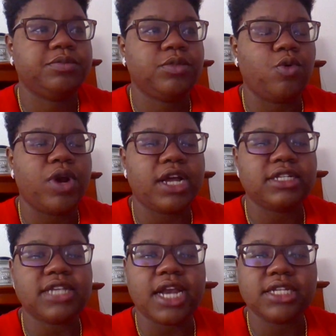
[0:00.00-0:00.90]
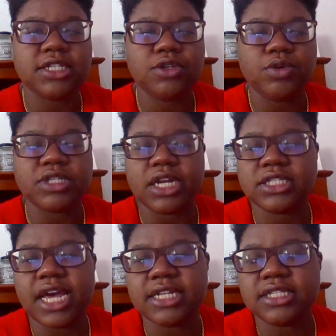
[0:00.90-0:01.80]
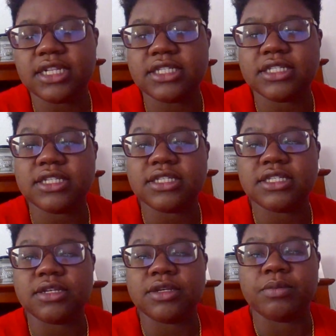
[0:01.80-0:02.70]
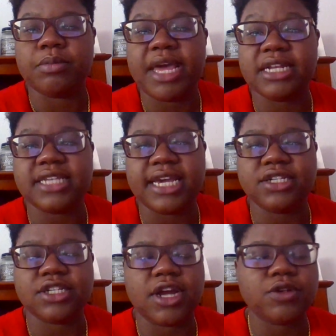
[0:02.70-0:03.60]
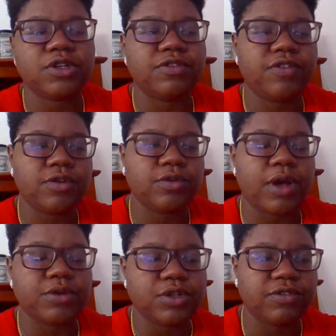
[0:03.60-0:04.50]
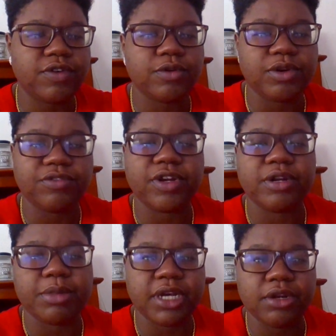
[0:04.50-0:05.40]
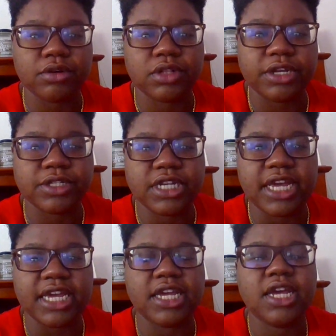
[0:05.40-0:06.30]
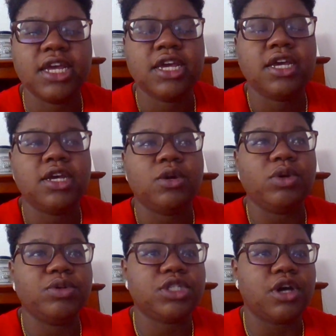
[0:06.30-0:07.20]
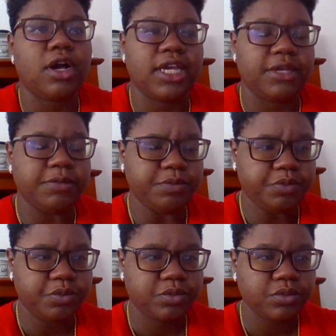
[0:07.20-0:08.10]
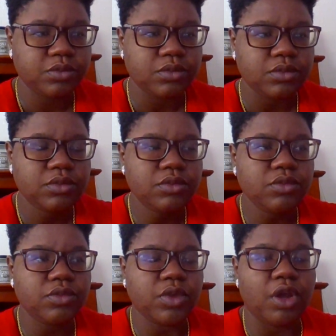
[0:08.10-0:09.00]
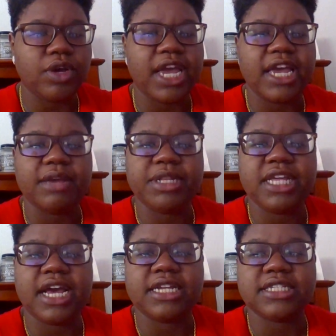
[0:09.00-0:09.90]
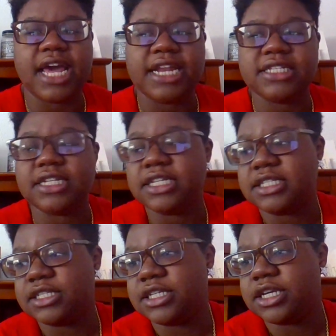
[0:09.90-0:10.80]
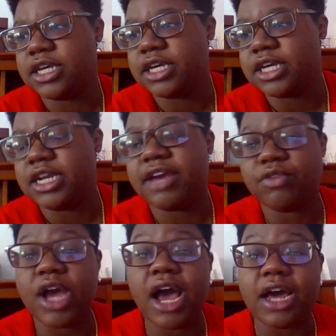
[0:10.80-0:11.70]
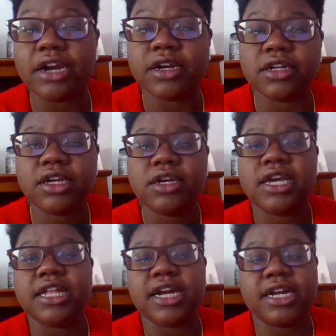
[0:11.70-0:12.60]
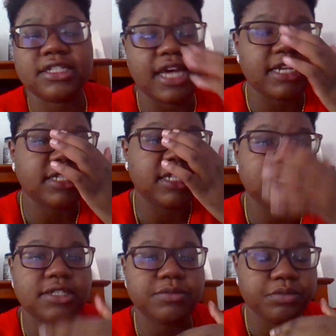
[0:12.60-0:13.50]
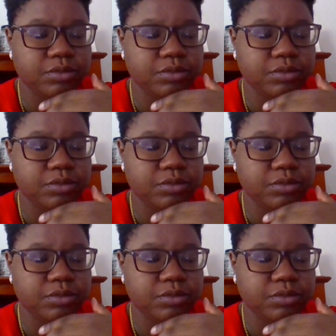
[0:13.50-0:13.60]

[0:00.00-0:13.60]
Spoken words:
what I decided to do was I decided to listen to some meditation. I was on the phone with a friend of mine earlier today. We was talking. Okay, but then I decided to listen to Neville Goddard, and then I decided to listen